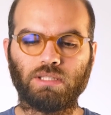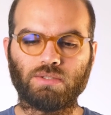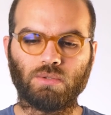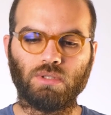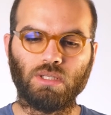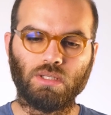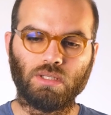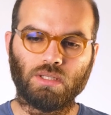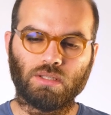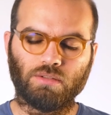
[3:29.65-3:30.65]
So
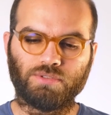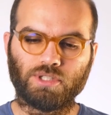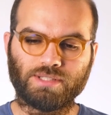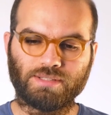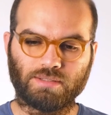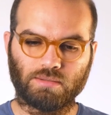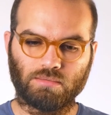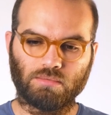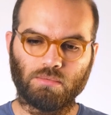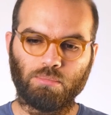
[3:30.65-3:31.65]
the first
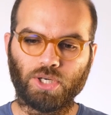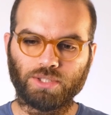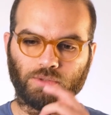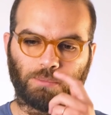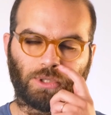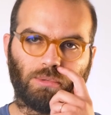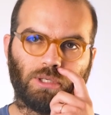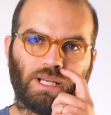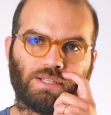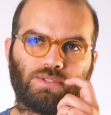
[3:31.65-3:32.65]
part of the problem
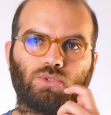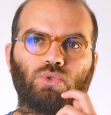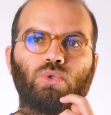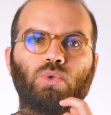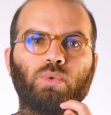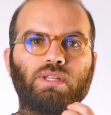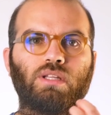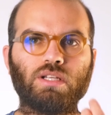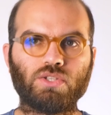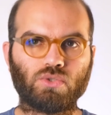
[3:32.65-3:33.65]
has to do with the
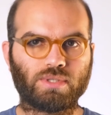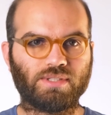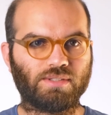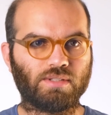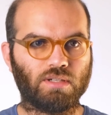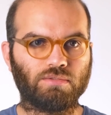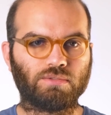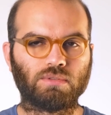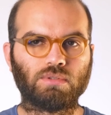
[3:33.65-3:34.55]
resource itself.